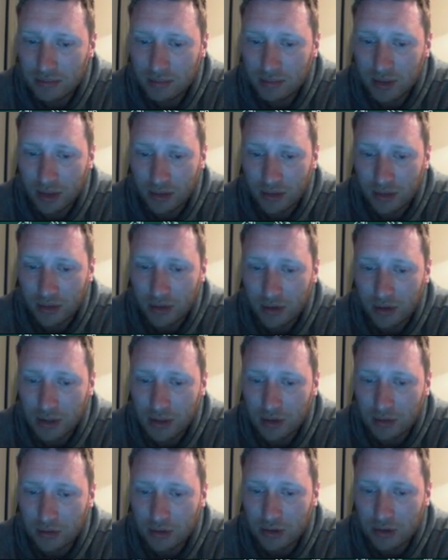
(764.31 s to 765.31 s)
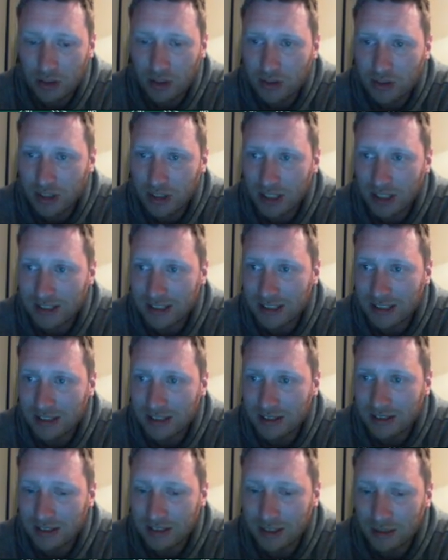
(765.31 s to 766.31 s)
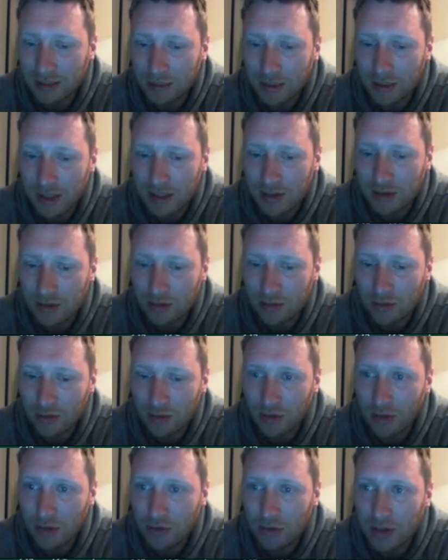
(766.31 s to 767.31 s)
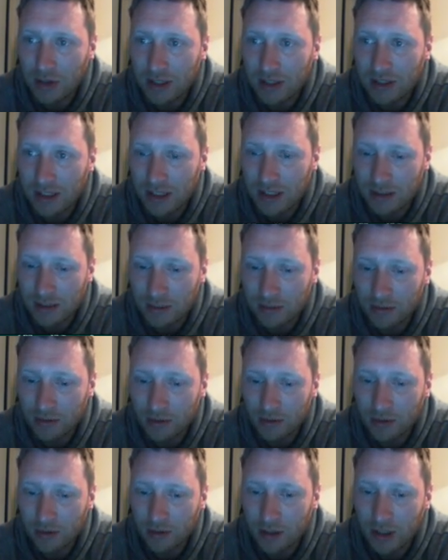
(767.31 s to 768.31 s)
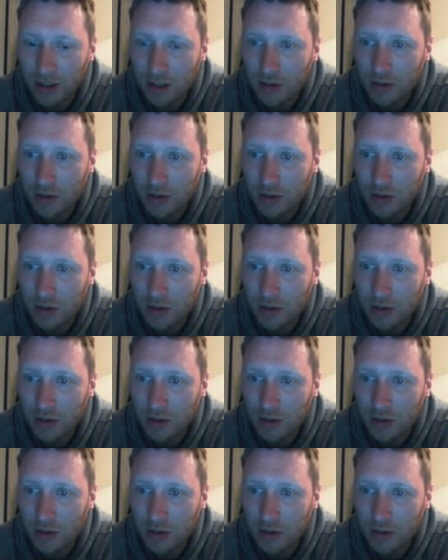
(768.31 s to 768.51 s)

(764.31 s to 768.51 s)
well, 32 starts last season compared to 3 the season before,